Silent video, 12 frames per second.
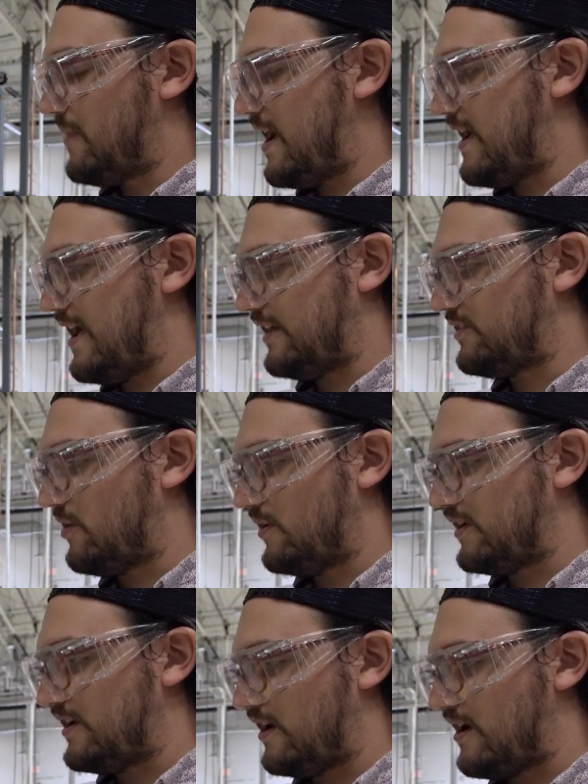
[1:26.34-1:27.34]
my hand
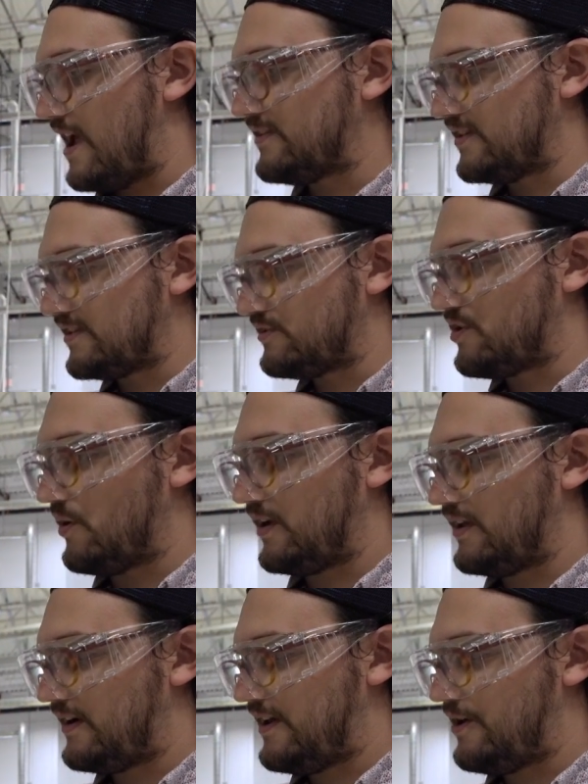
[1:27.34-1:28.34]
going here as this is going in and